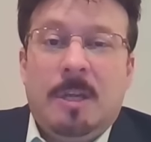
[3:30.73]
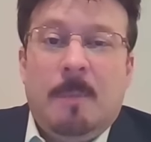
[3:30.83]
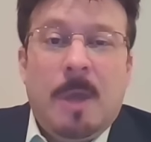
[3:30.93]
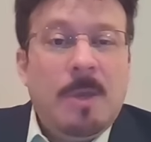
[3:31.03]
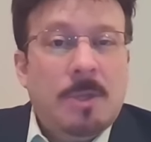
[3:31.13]

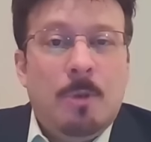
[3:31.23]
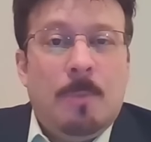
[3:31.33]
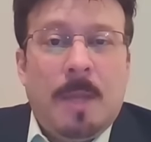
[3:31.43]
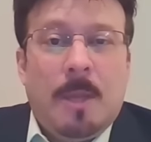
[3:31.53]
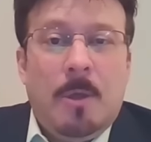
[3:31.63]
by using
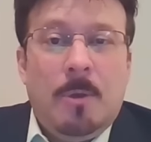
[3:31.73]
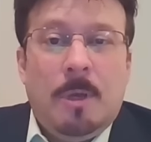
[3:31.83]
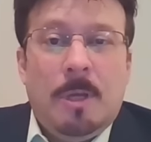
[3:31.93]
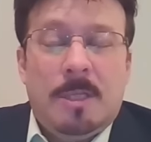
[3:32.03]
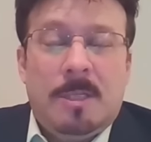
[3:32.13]
coupon
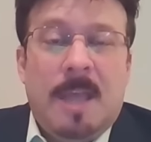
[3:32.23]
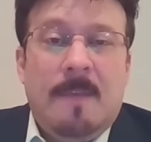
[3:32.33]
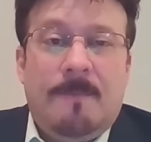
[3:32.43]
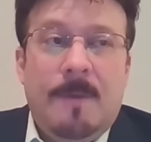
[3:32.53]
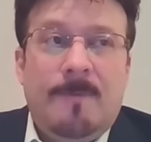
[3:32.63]
code
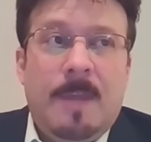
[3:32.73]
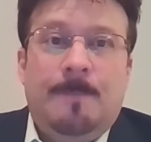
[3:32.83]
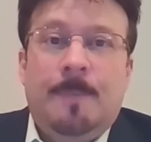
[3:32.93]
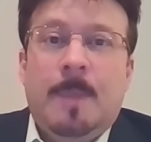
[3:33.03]
SAVE50.